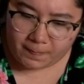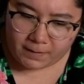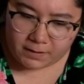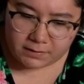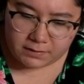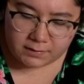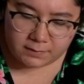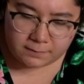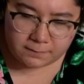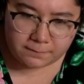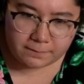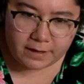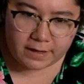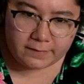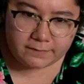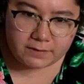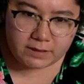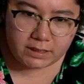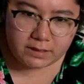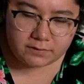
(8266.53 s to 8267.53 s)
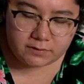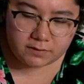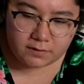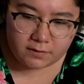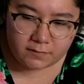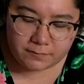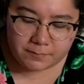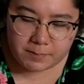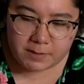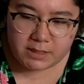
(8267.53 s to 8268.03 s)
The 5 days
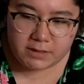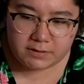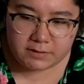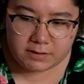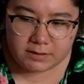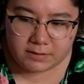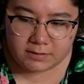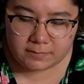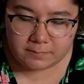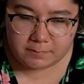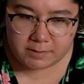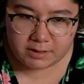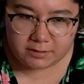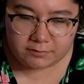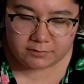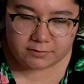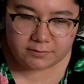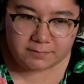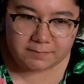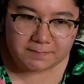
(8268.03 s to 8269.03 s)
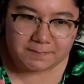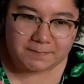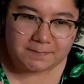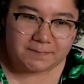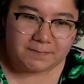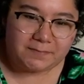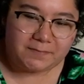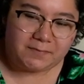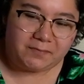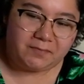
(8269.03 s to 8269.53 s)
of peace and miss.
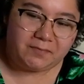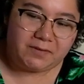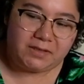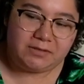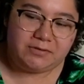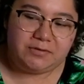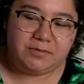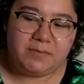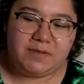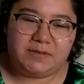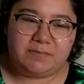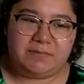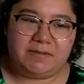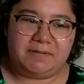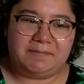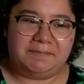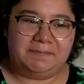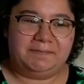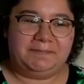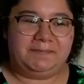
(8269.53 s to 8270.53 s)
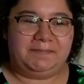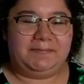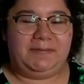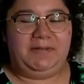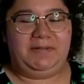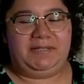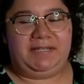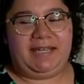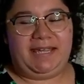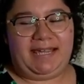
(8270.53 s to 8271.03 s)
Because you miss me.
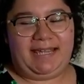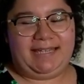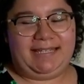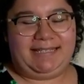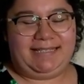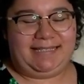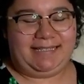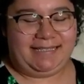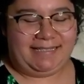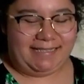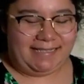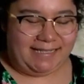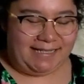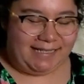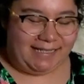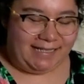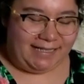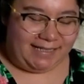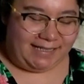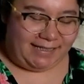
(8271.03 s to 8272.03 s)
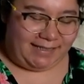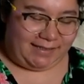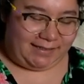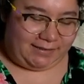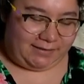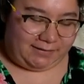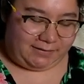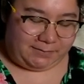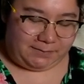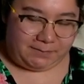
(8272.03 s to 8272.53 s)
Okay.
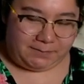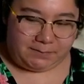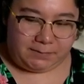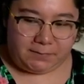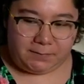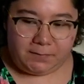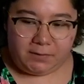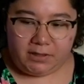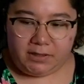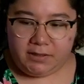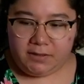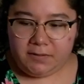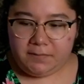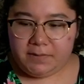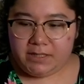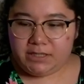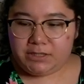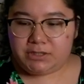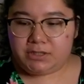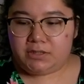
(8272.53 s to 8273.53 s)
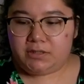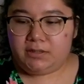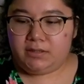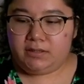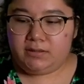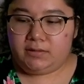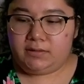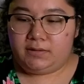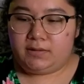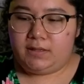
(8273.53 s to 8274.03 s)
Before I go, make sure
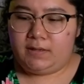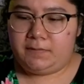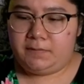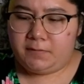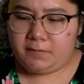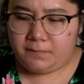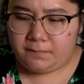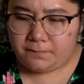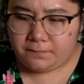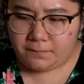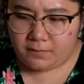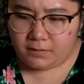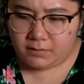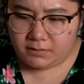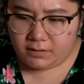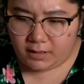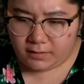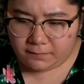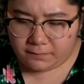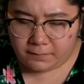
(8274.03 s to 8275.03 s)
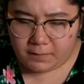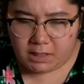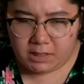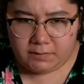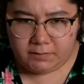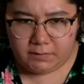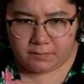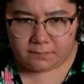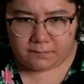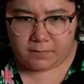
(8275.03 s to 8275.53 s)
if you're not
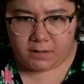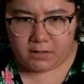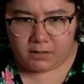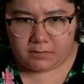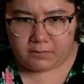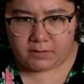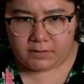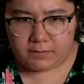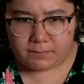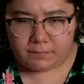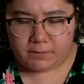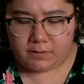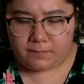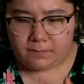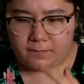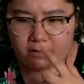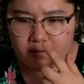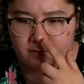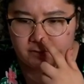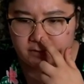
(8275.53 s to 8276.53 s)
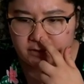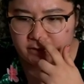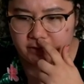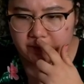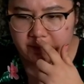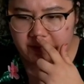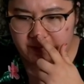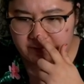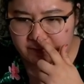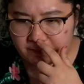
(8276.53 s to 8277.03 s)
following, follow. It's free to follow. Click the
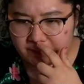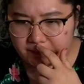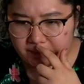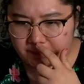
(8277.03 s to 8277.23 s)
button.